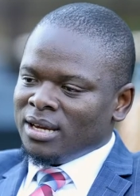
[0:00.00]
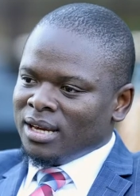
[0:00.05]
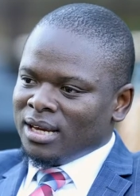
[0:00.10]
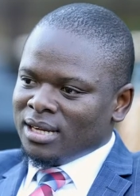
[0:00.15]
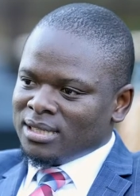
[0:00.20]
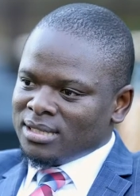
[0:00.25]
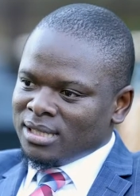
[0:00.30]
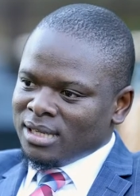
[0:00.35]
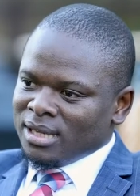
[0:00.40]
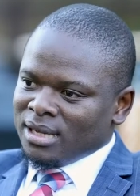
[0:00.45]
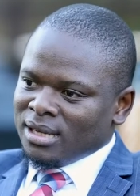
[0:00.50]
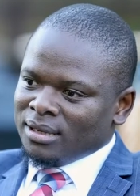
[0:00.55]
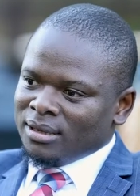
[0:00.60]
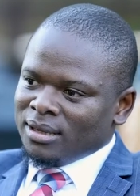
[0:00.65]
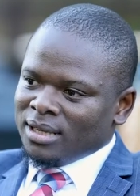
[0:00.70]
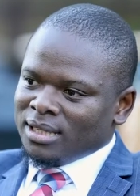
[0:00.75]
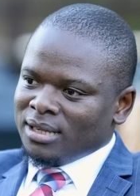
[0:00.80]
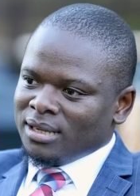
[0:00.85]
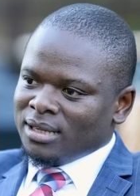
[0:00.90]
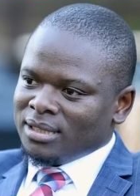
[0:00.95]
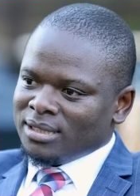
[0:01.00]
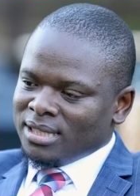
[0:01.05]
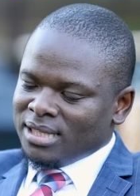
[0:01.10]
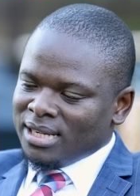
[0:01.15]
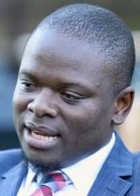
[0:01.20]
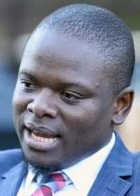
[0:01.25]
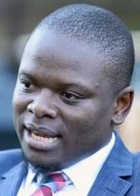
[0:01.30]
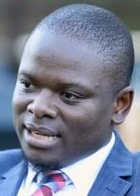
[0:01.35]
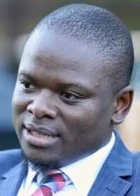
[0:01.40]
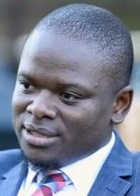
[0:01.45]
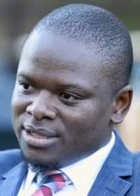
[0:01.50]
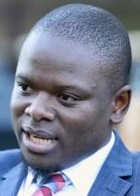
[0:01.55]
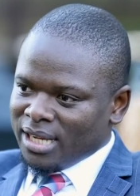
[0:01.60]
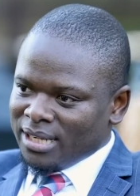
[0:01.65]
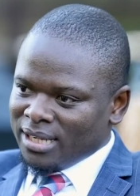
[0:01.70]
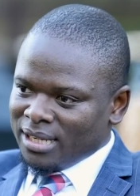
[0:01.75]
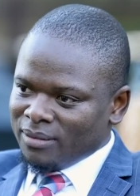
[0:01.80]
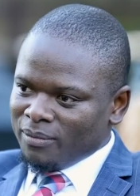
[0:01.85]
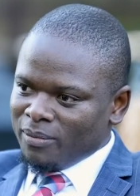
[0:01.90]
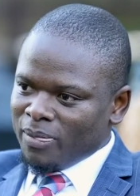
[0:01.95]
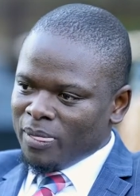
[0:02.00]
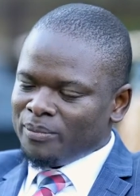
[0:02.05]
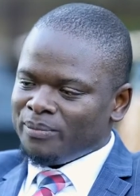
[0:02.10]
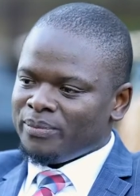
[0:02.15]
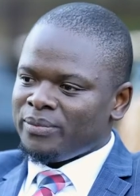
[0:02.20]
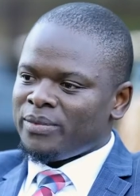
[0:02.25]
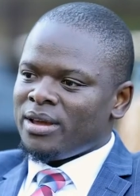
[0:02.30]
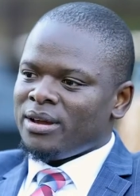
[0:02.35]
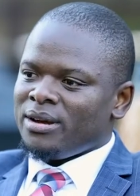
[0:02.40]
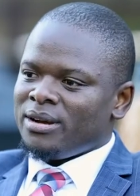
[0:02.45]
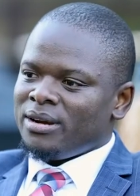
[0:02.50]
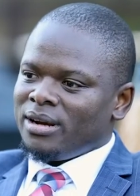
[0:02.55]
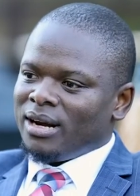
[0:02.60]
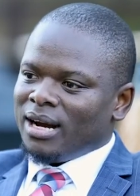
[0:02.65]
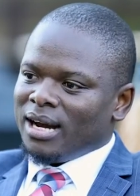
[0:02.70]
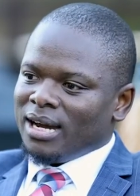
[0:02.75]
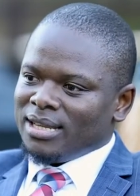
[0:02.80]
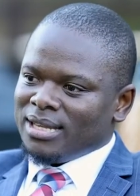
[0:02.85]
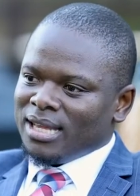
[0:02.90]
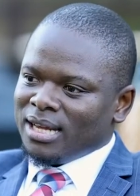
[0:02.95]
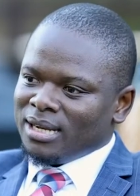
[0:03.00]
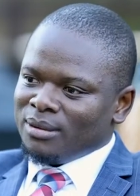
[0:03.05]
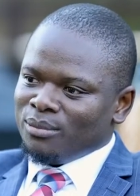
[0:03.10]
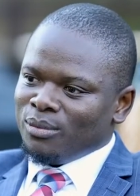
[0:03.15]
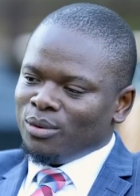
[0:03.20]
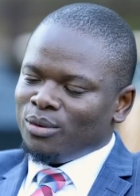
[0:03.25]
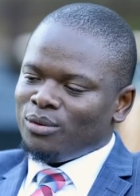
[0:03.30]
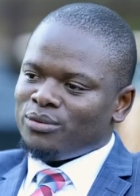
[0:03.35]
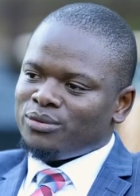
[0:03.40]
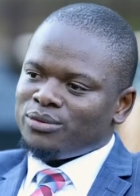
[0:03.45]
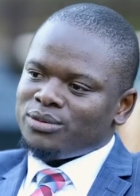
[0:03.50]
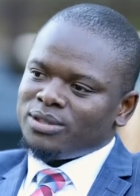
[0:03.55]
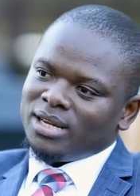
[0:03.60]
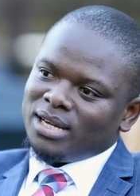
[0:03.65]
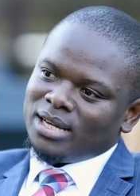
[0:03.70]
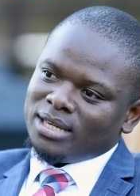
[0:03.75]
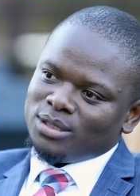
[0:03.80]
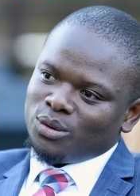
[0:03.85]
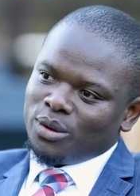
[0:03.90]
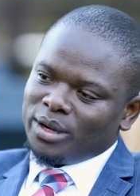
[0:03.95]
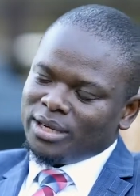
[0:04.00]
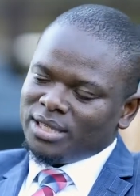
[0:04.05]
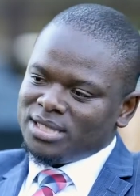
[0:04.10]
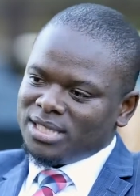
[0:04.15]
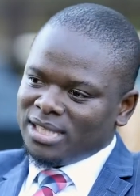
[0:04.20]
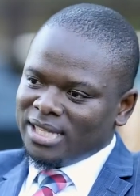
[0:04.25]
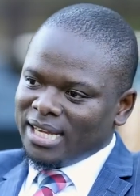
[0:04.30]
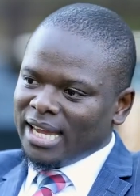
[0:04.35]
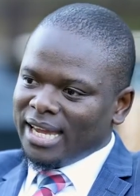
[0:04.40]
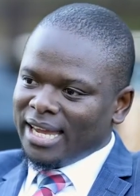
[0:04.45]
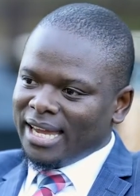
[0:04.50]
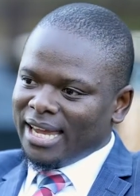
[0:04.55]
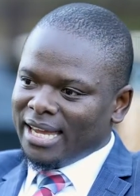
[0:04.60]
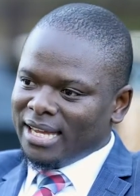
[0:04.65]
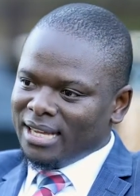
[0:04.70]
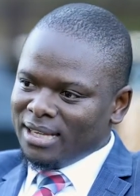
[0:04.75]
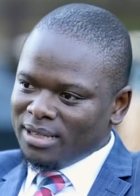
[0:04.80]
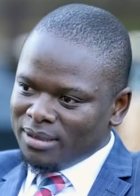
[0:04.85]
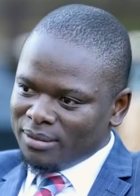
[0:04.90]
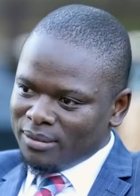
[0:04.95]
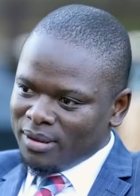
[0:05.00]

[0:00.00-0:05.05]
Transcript: as an engineer in training. I then moved, joined CAA,